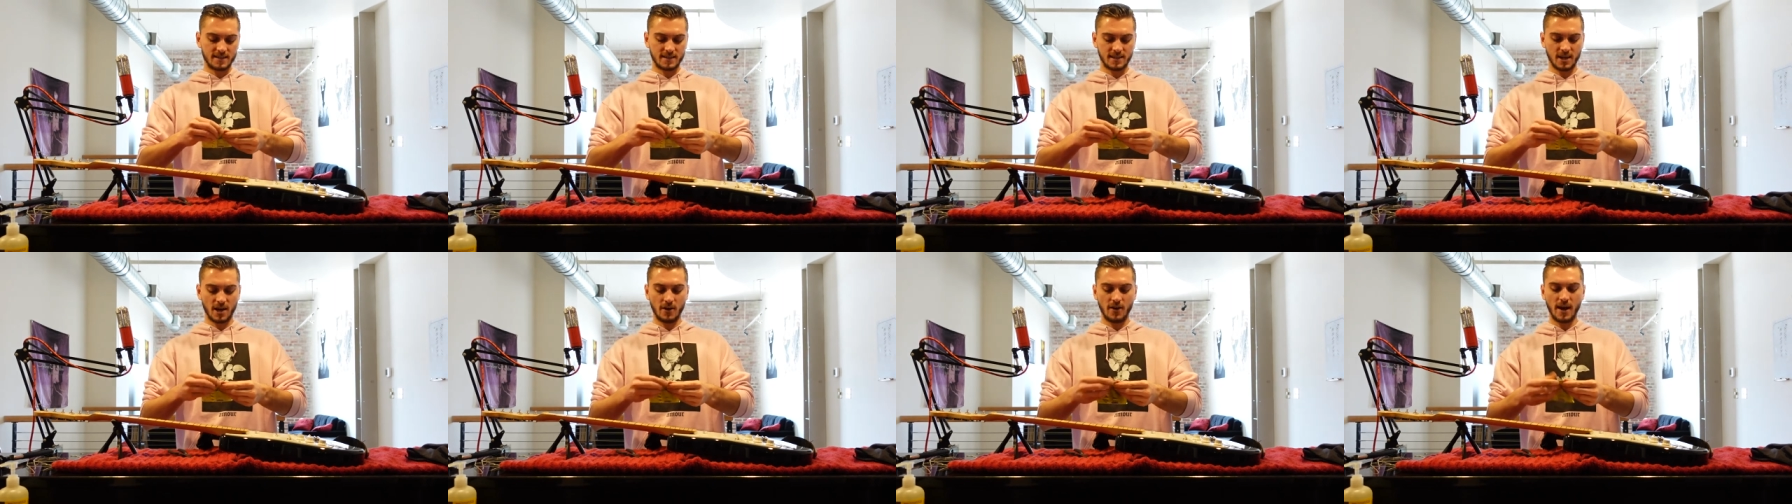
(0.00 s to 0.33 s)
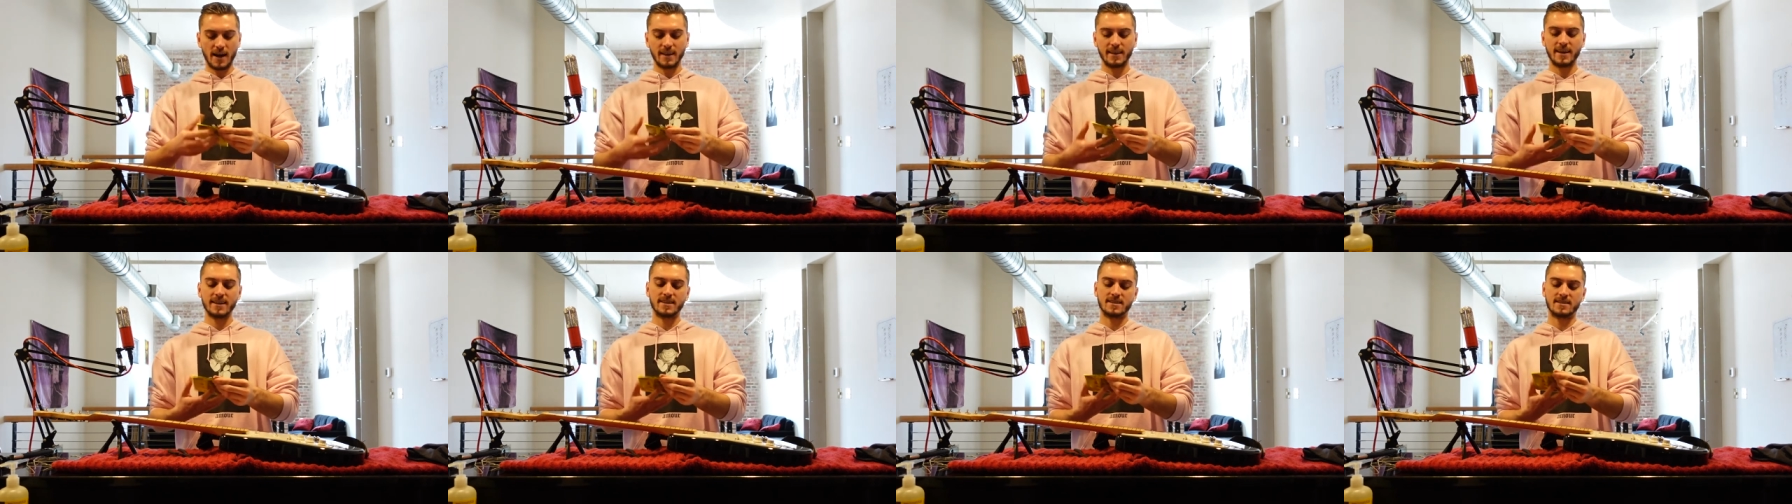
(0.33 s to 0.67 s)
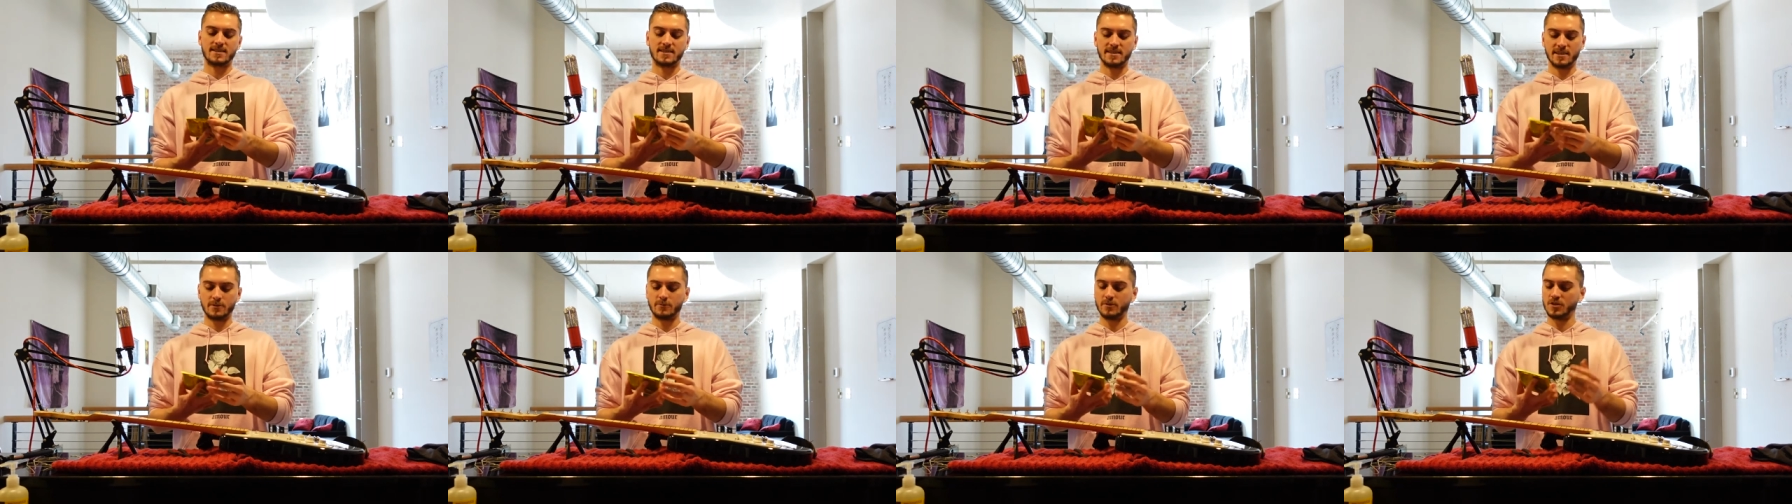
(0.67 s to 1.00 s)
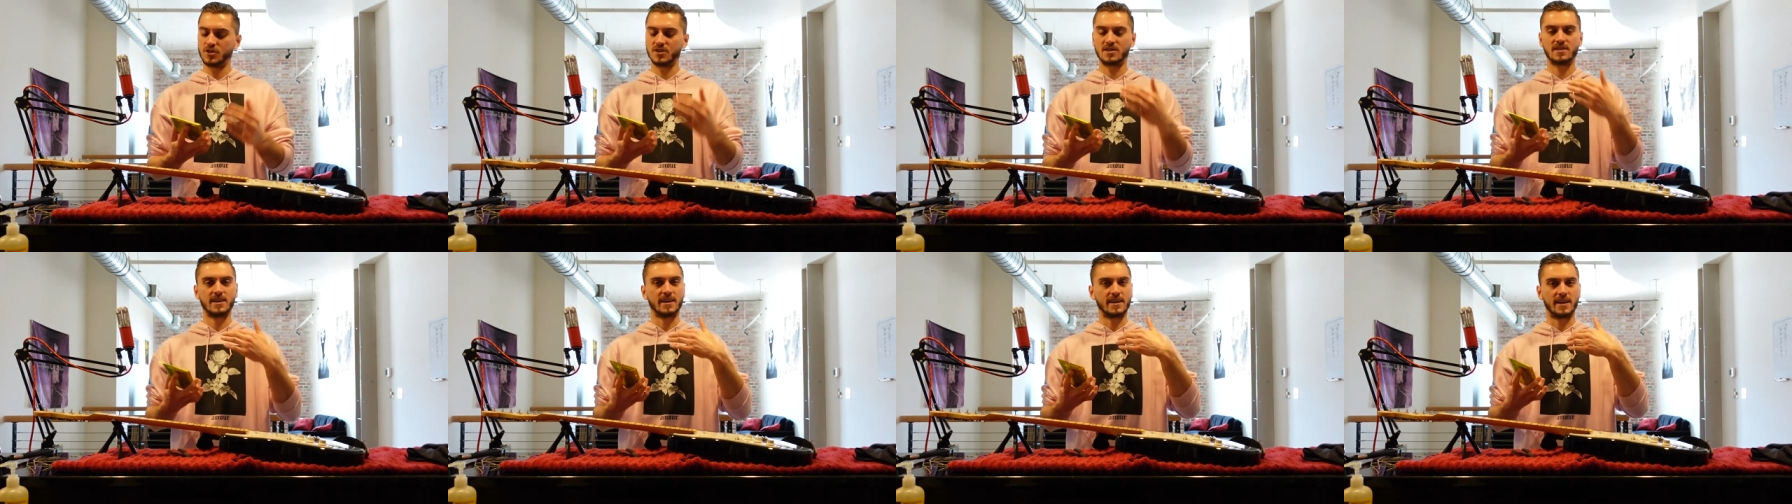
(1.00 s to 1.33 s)
so I like to stick with
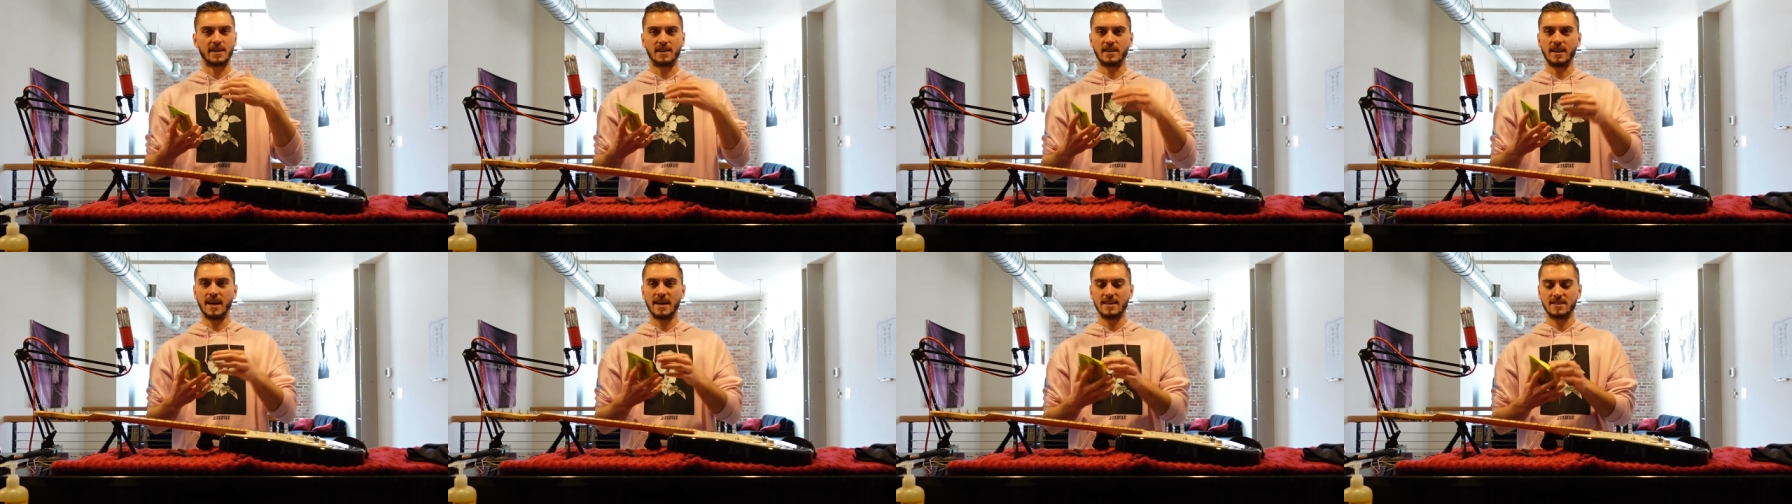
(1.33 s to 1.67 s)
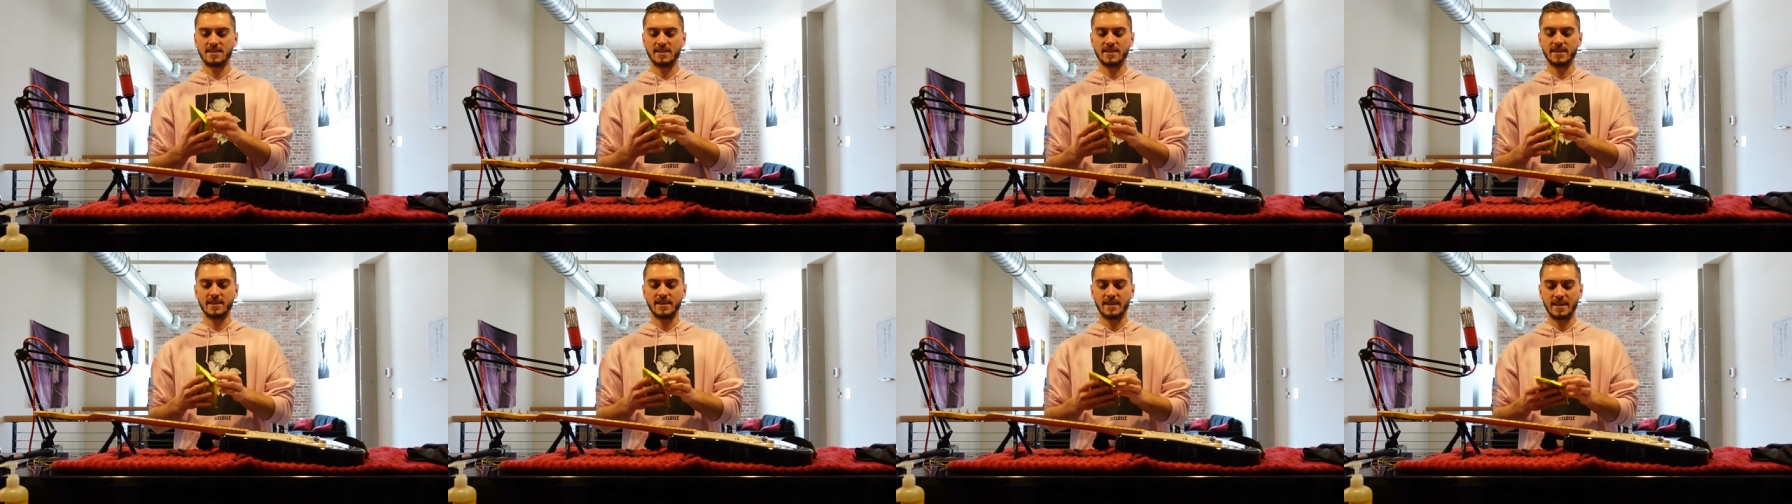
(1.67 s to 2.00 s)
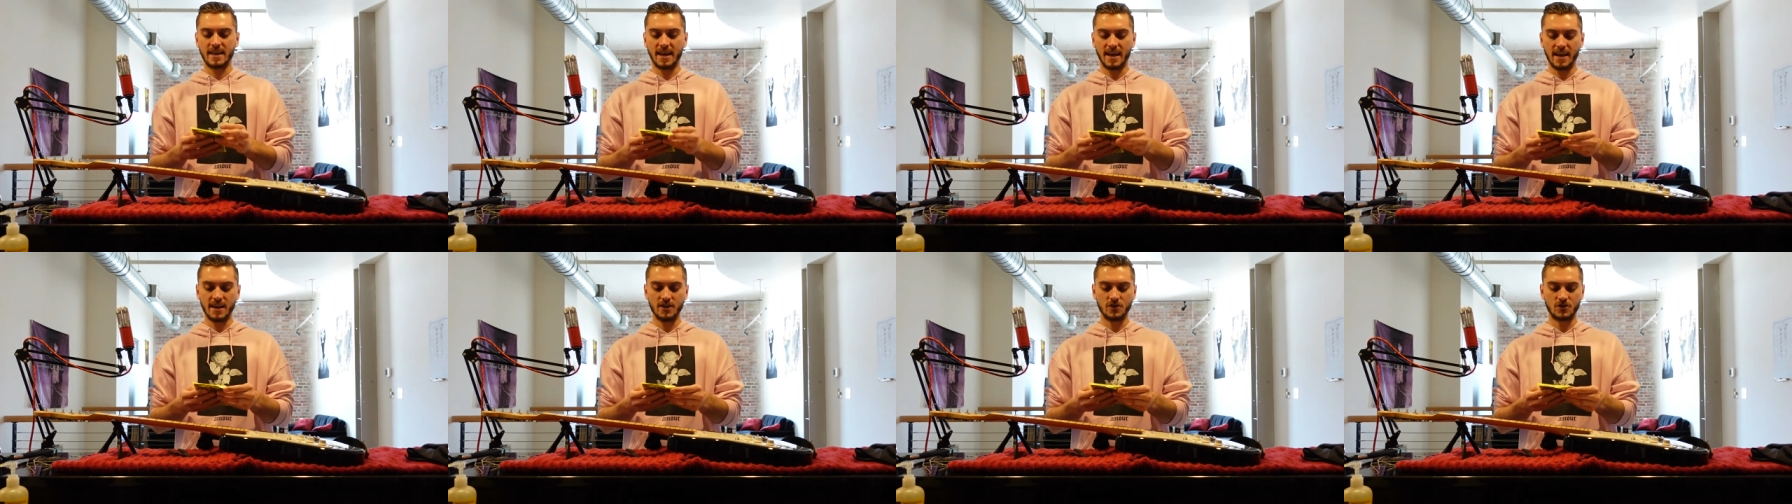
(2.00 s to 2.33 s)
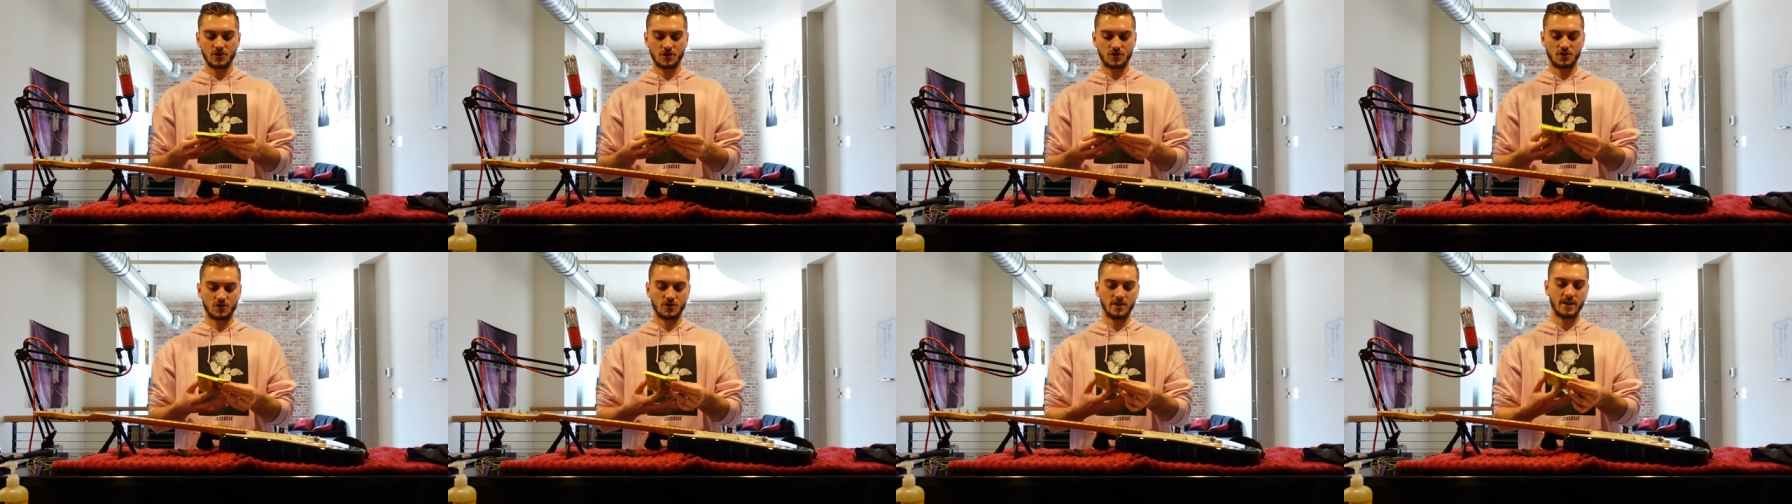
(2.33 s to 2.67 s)
just like a classic
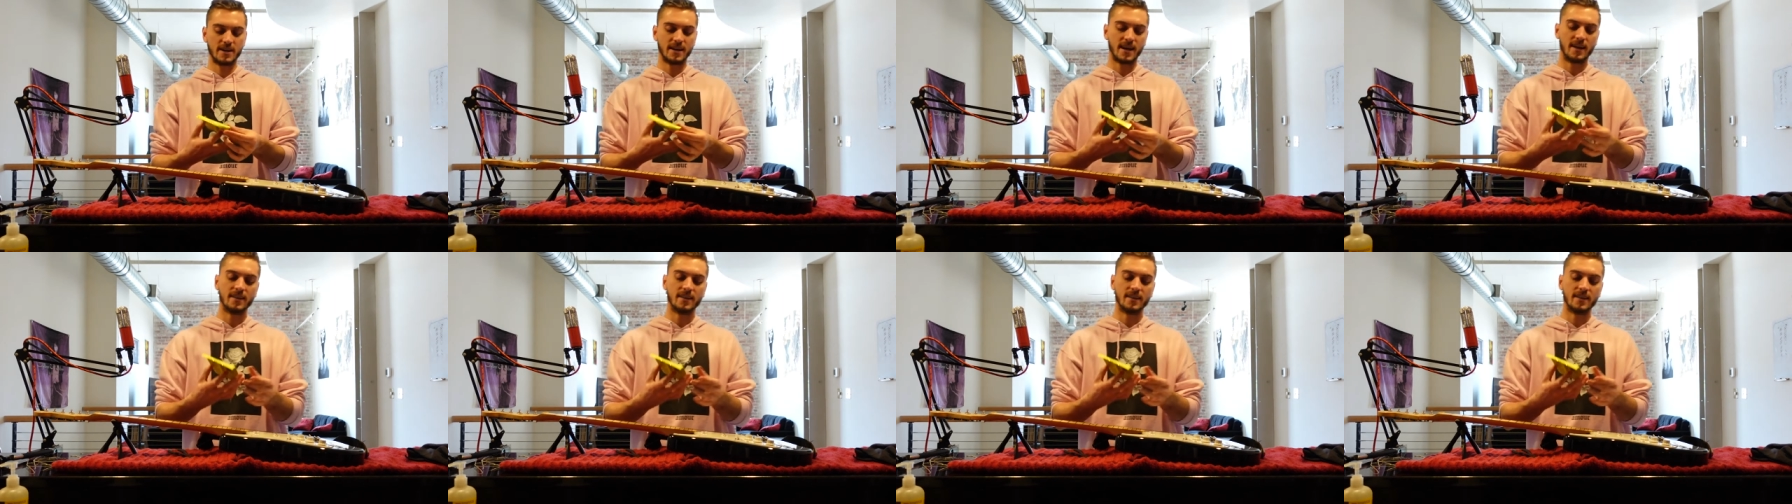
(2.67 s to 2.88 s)
gauge string.